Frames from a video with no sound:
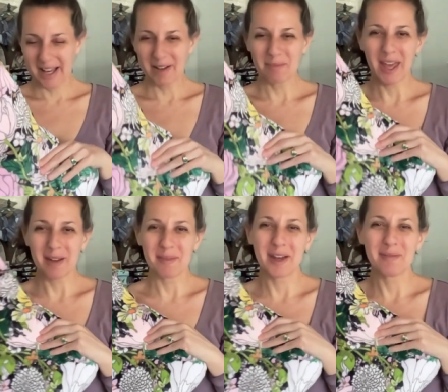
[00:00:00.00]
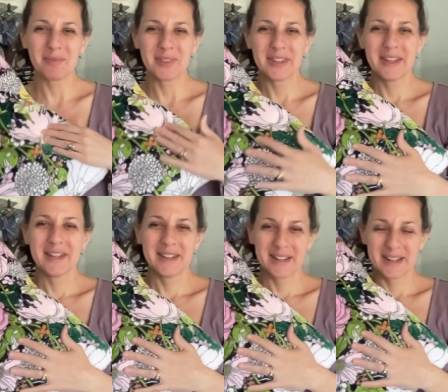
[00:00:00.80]
I'm, I'm,
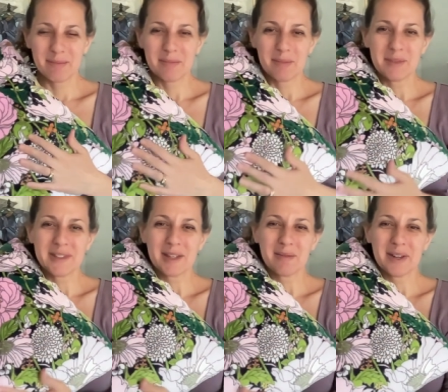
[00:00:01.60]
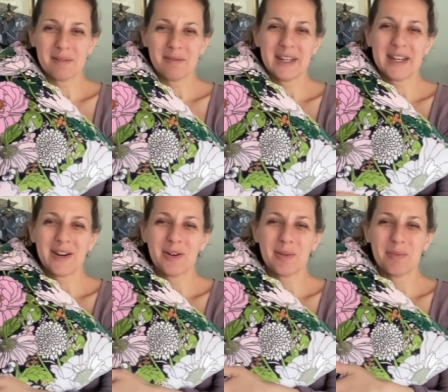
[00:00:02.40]
I'm, I'm, missing my
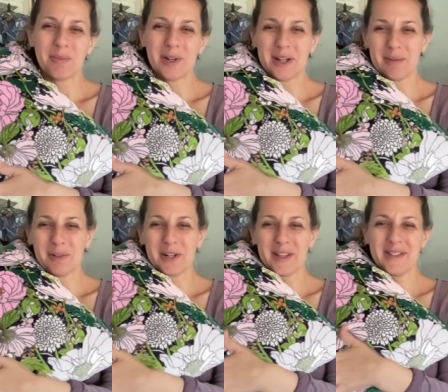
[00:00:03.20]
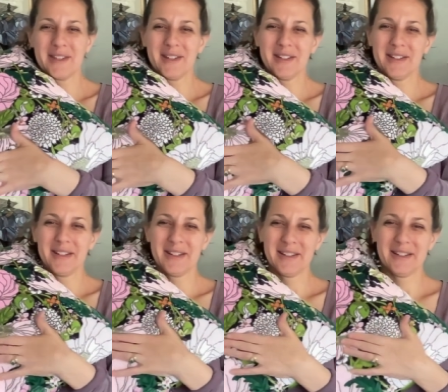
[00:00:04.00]
Viggo uh, Morganson.
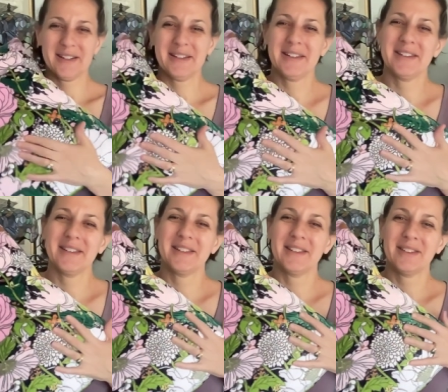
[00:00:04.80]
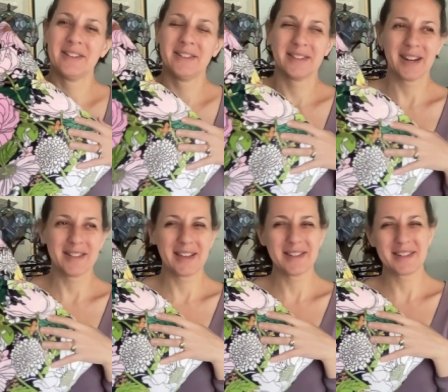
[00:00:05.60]
Uh, is that
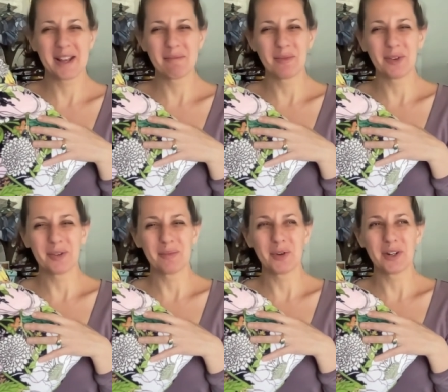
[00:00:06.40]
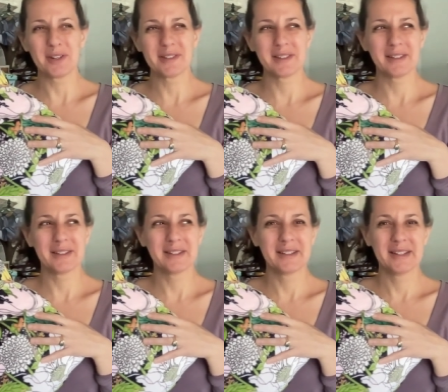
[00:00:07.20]
his last name? Mortensen?
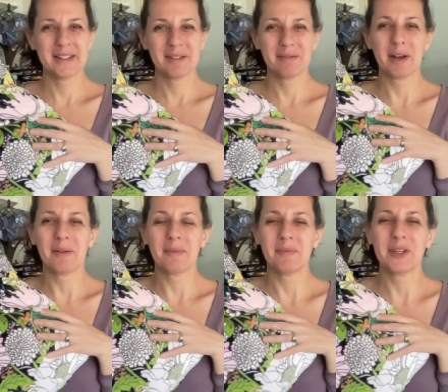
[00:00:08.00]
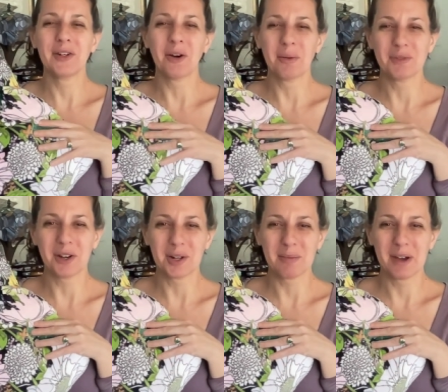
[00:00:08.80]
Uh, you know I'm
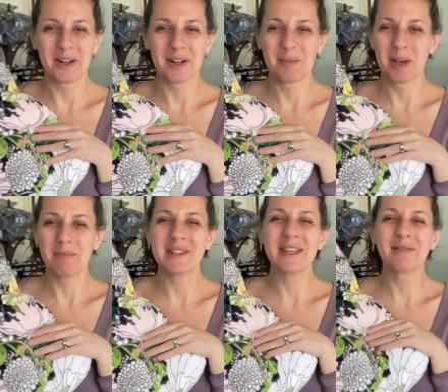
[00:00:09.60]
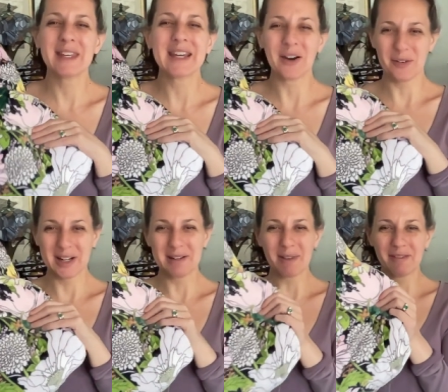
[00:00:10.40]
talking about. I'm, I'm missing Viggo. I
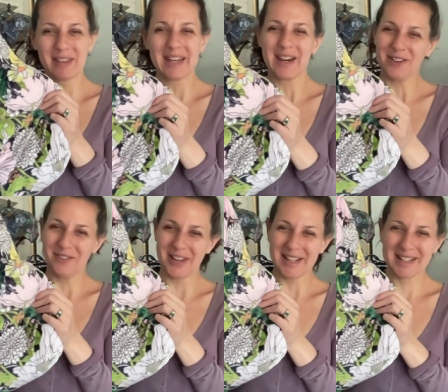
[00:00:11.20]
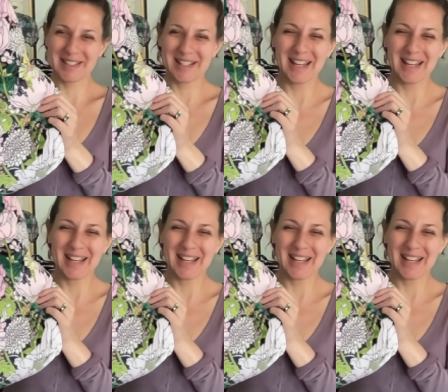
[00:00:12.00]
need my Viggo fix.